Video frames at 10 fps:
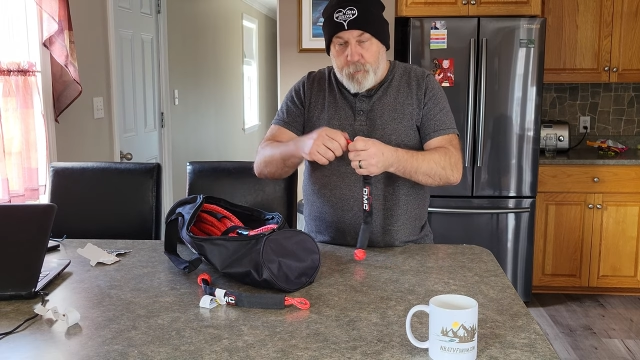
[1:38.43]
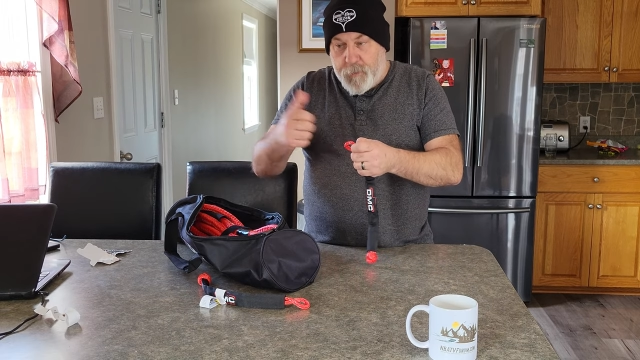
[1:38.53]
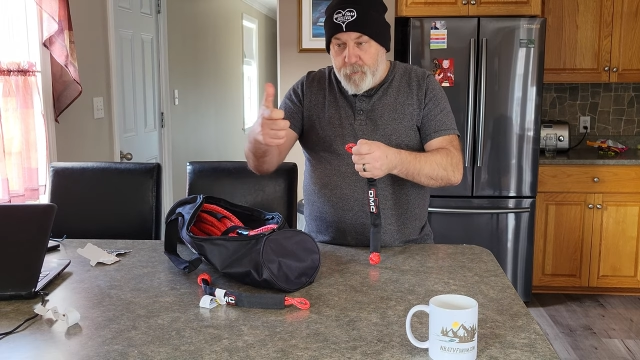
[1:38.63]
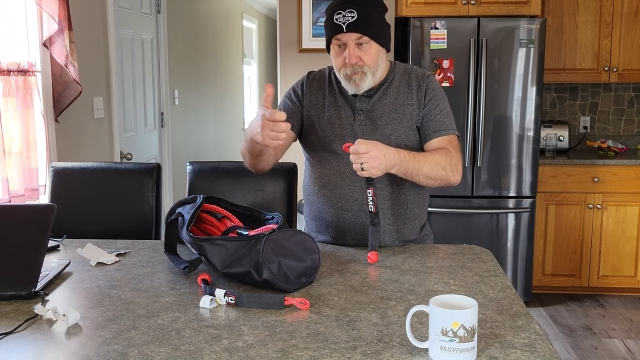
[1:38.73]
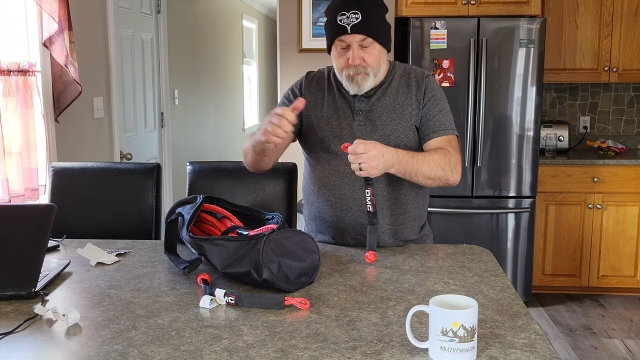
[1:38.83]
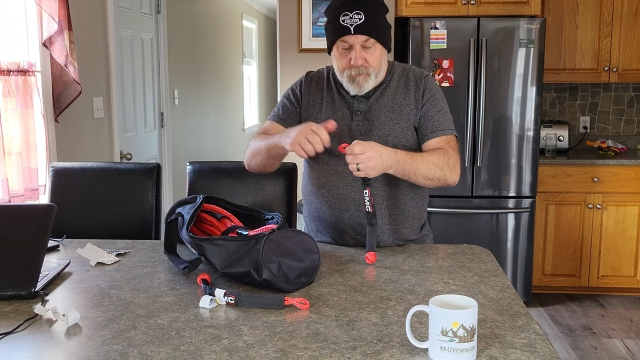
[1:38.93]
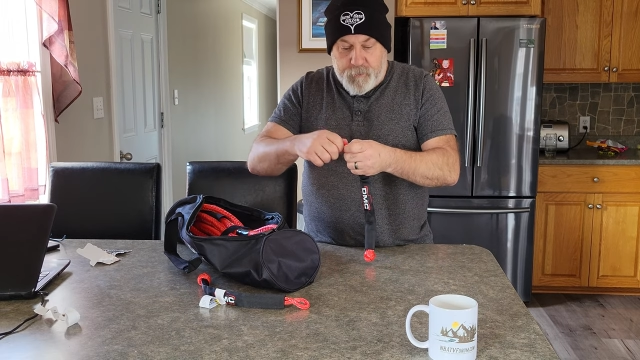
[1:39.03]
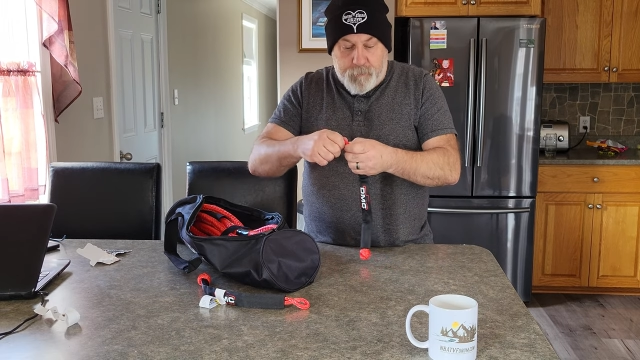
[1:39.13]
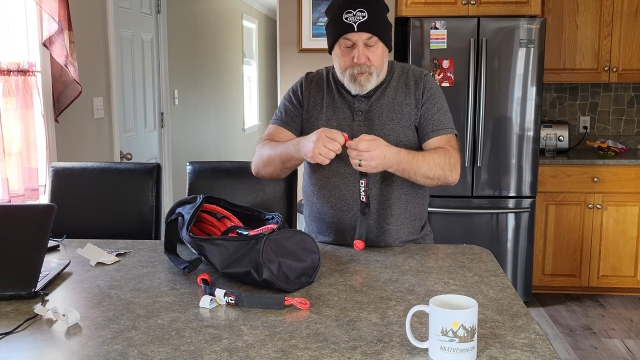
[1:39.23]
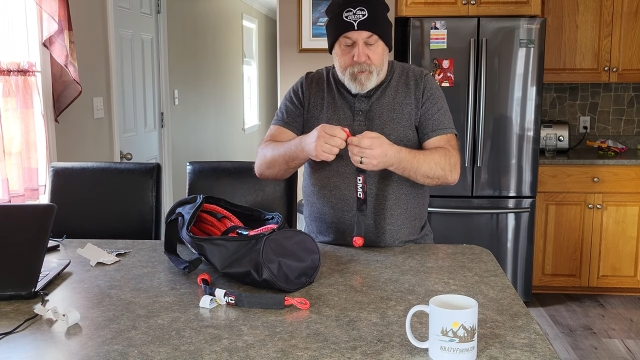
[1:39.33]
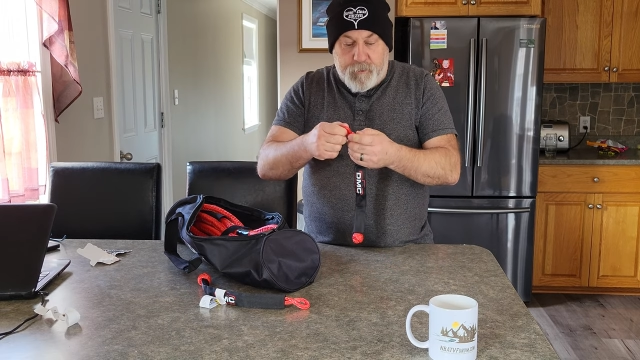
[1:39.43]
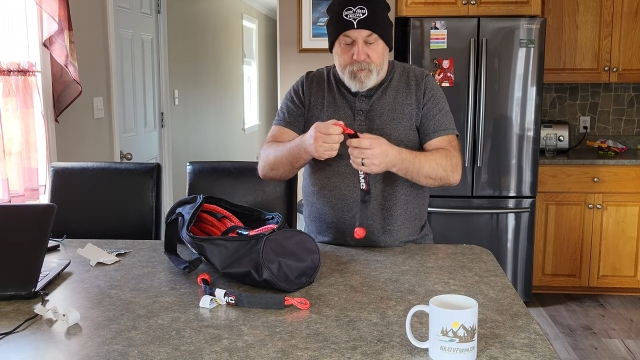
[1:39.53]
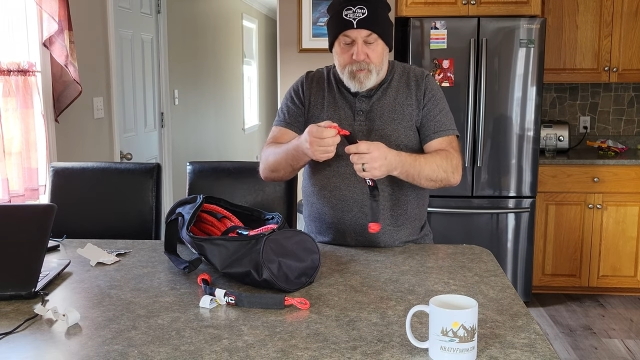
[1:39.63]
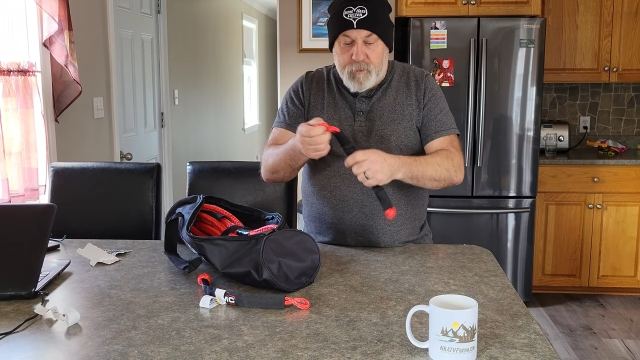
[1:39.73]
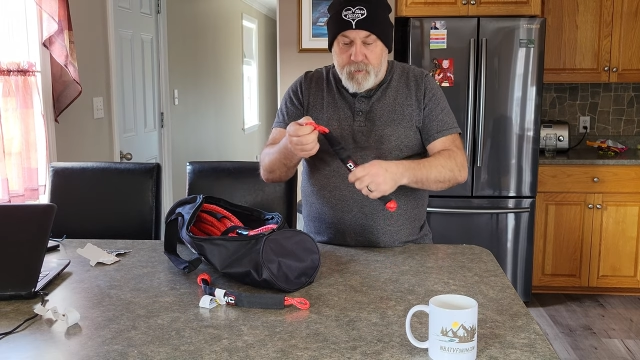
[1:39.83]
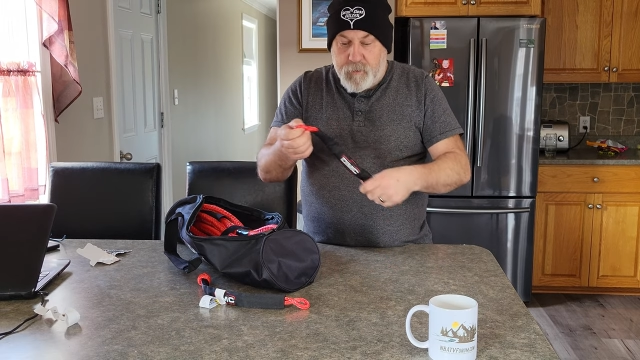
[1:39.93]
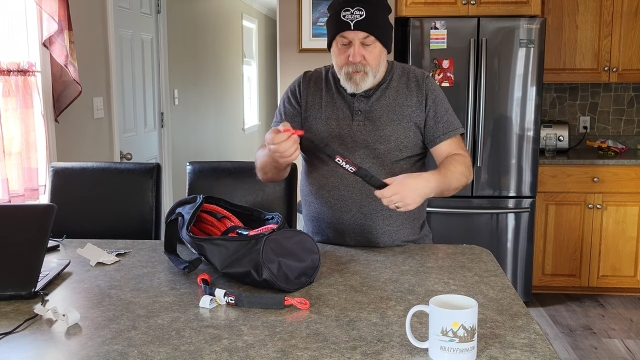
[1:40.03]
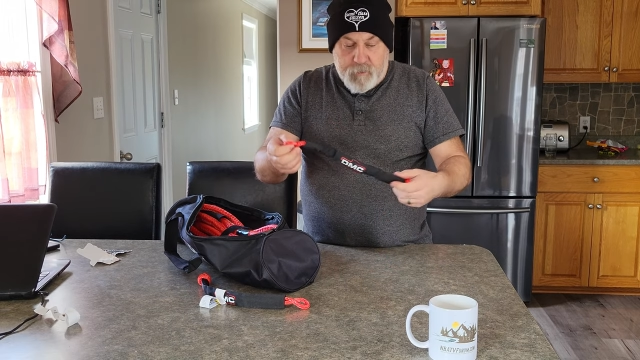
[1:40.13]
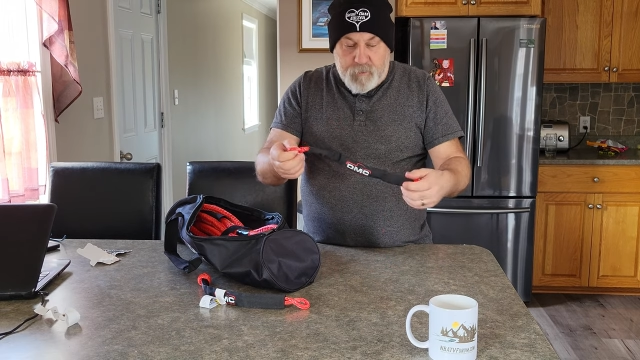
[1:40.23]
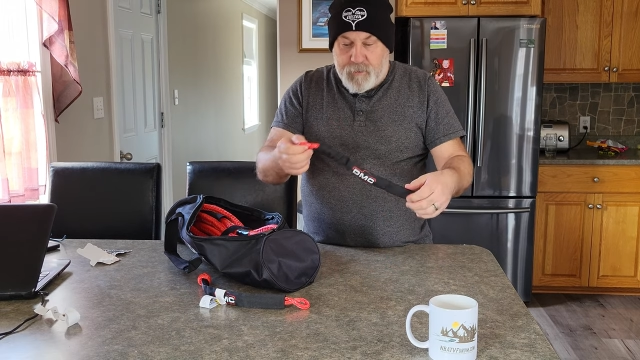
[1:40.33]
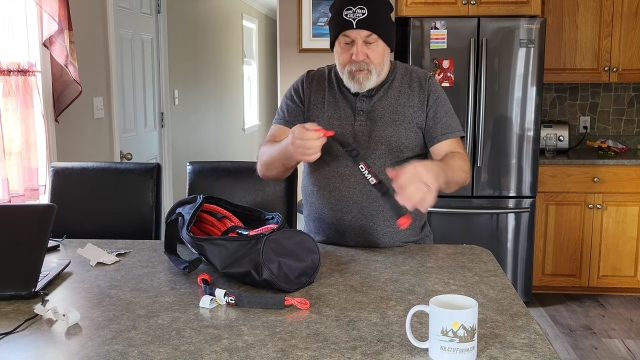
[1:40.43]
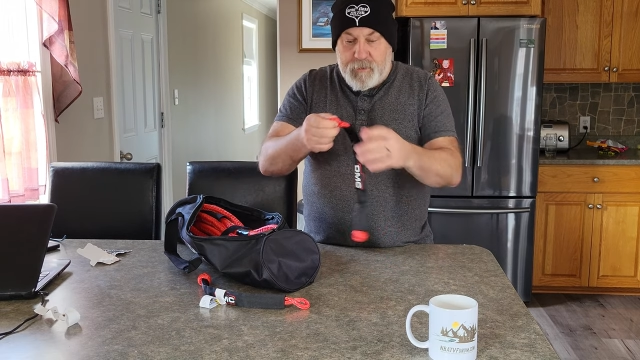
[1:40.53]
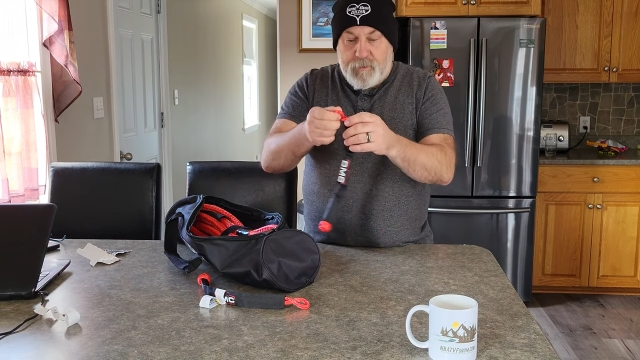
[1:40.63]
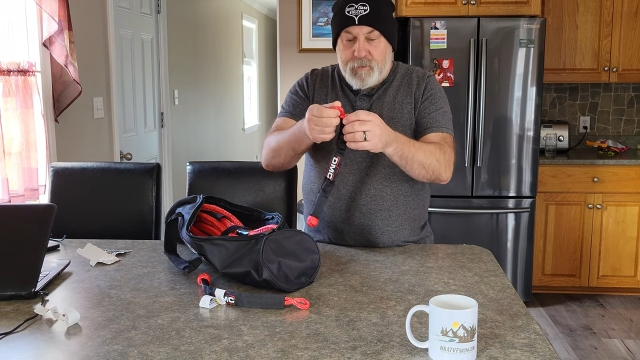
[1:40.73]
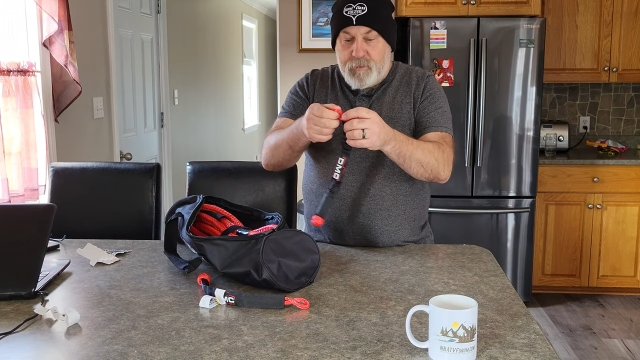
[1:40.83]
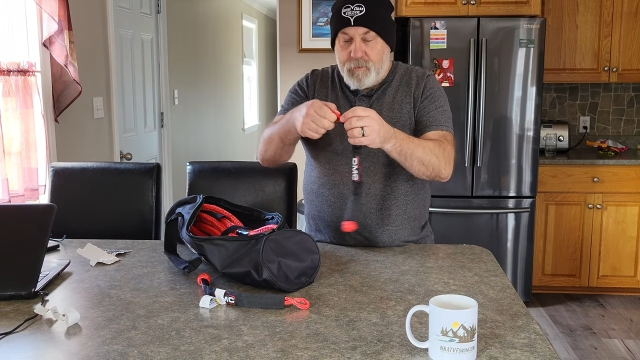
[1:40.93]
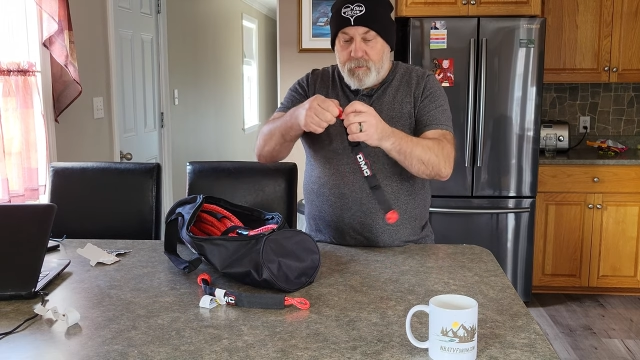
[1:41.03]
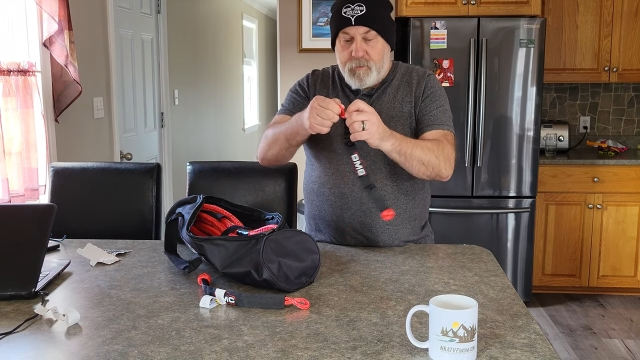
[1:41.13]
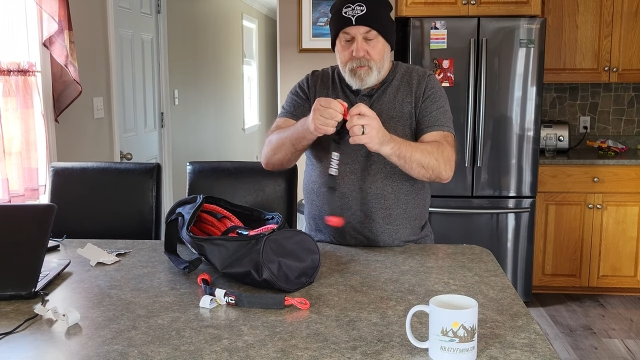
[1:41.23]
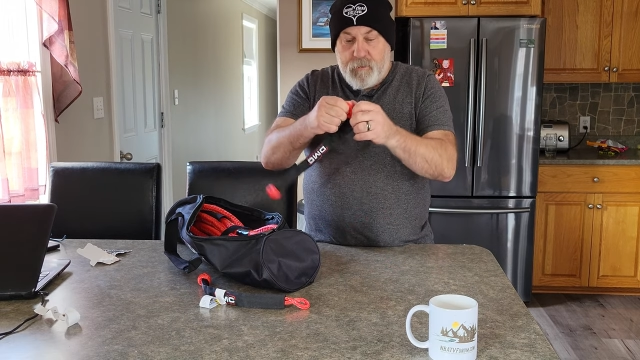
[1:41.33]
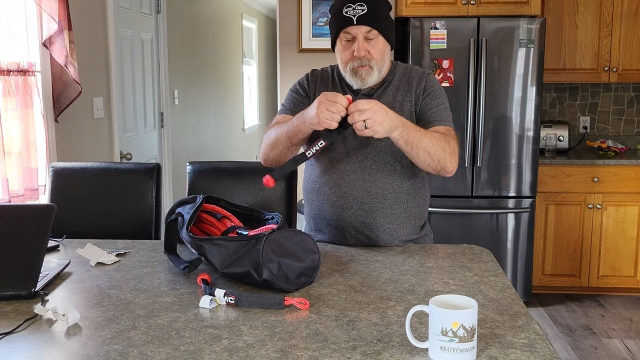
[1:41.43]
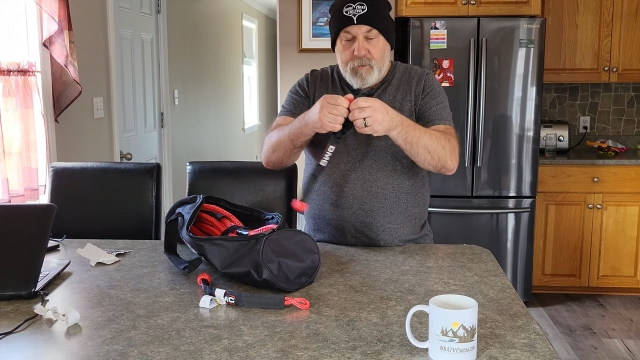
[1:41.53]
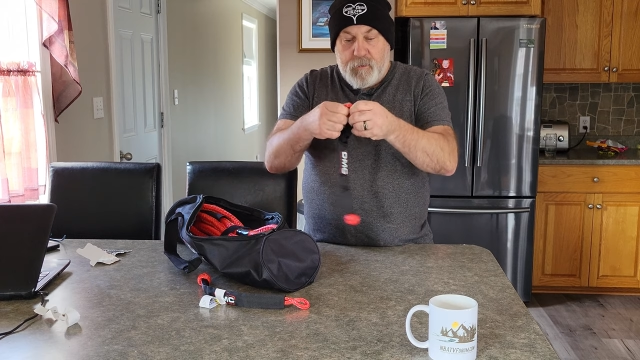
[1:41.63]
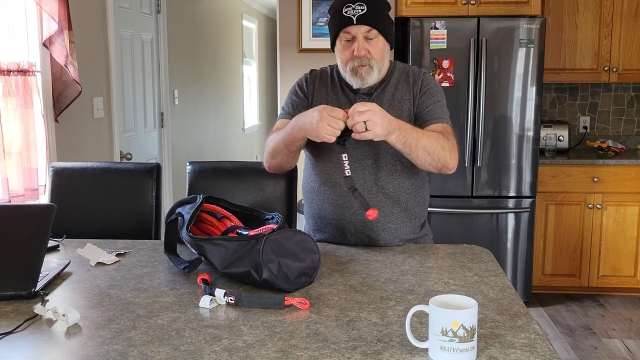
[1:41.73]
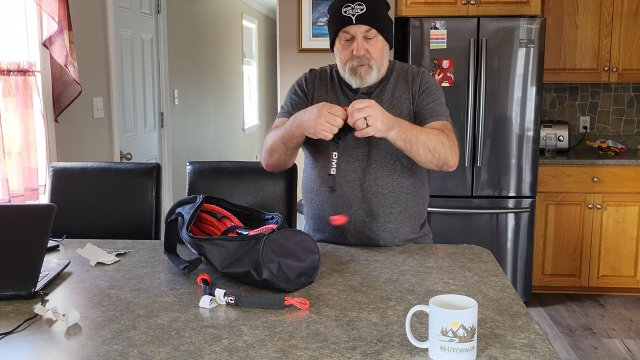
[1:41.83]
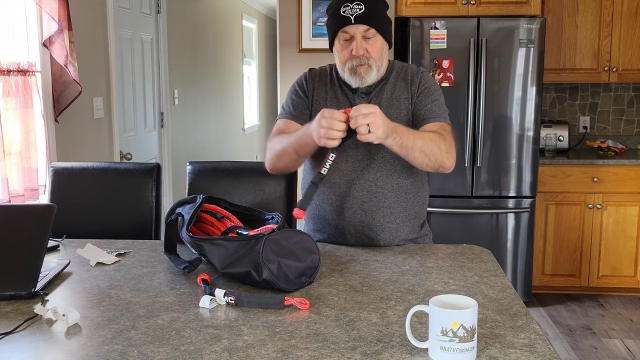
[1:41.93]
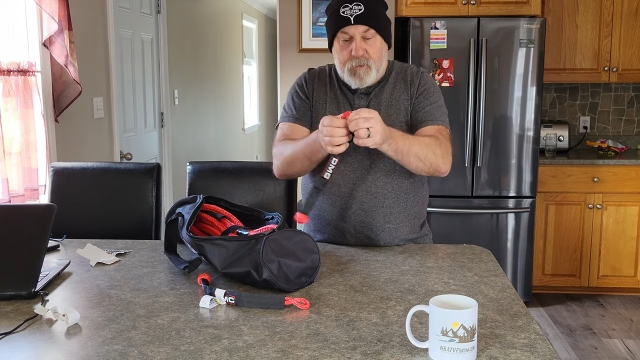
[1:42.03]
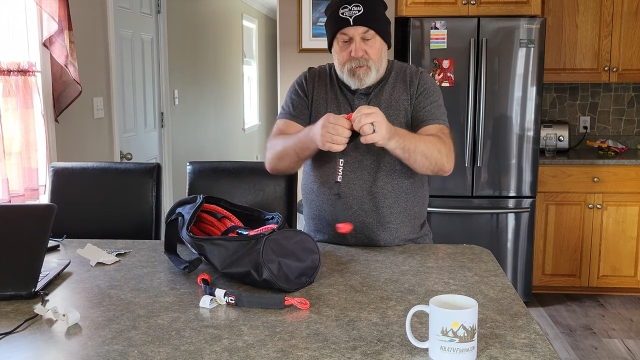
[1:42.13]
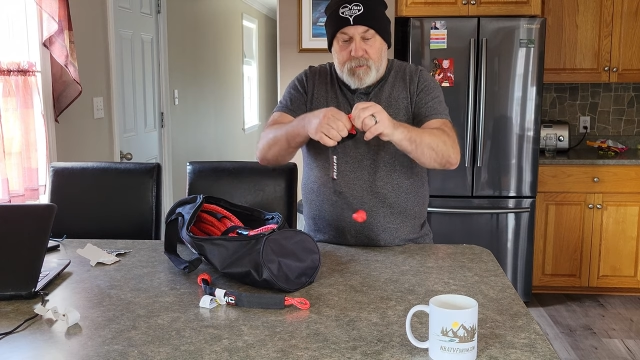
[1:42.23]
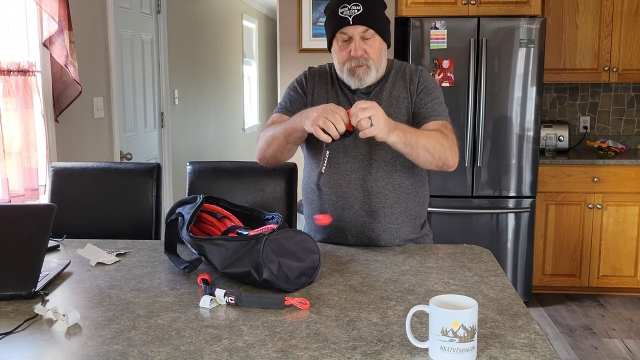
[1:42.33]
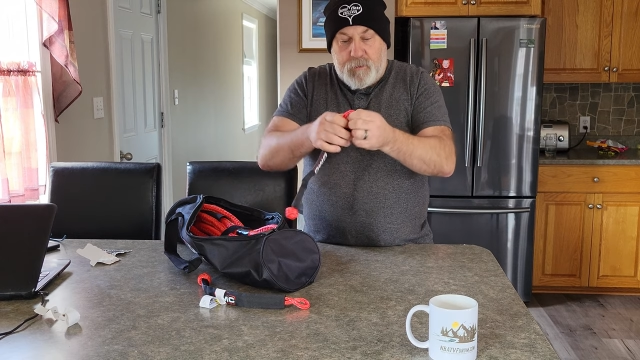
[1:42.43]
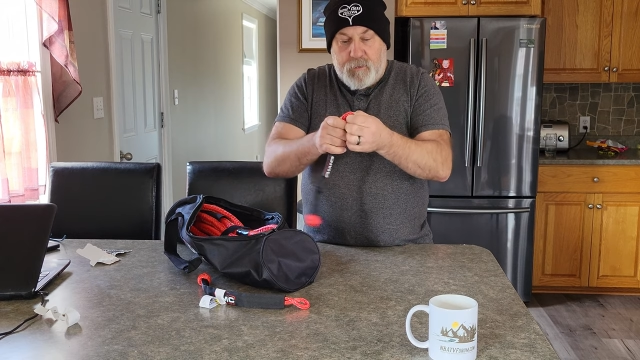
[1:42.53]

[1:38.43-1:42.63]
or a pair of freaking pliers. So these, just